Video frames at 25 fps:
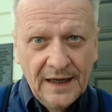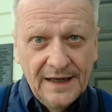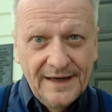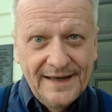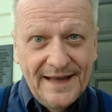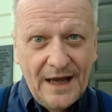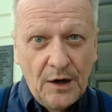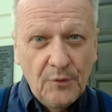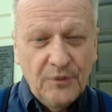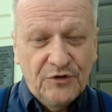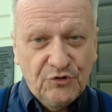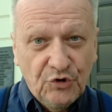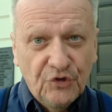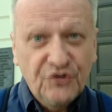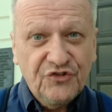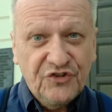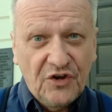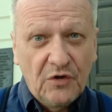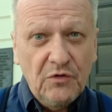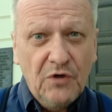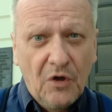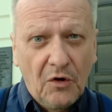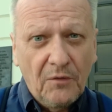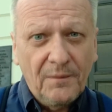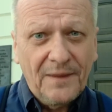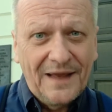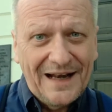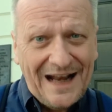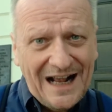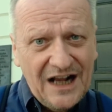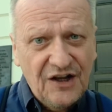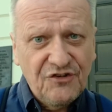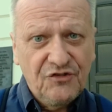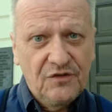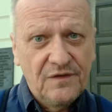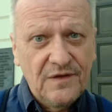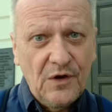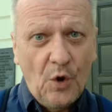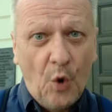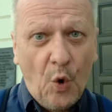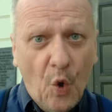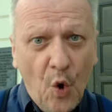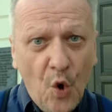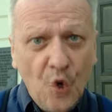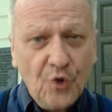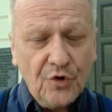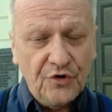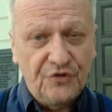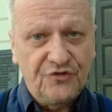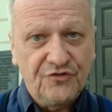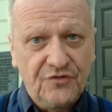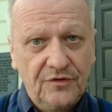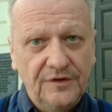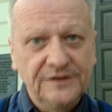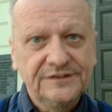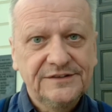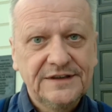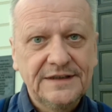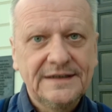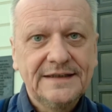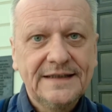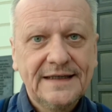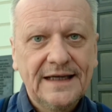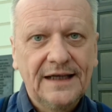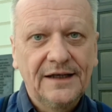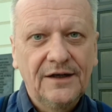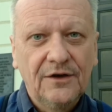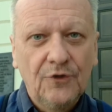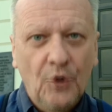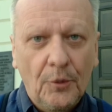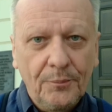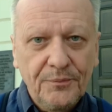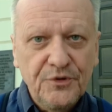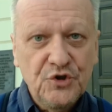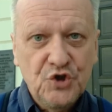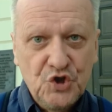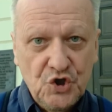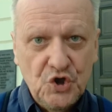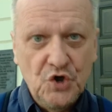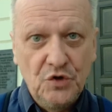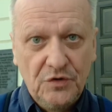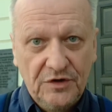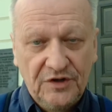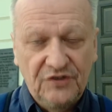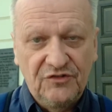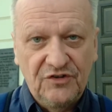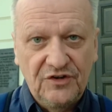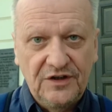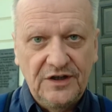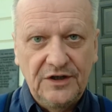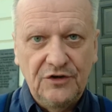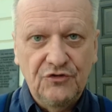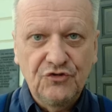Now, it took so long that actually the orchestra didn't get an opportunity